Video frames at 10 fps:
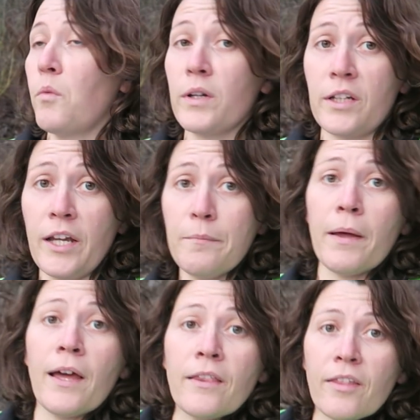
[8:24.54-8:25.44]
wear tight
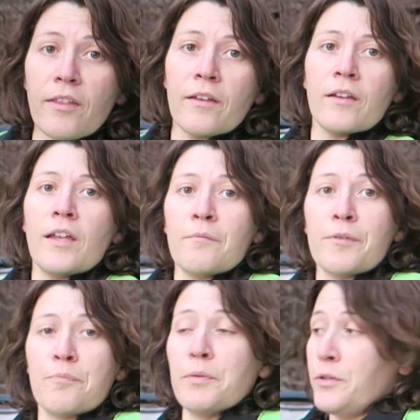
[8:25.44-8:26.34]
pants
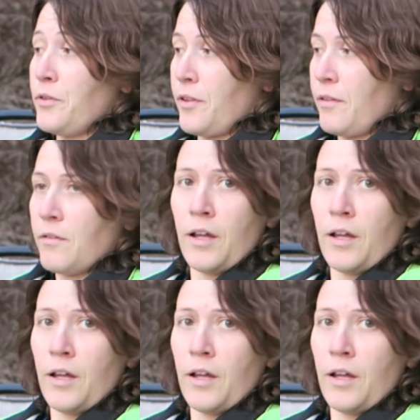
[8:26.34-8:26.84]
with boots,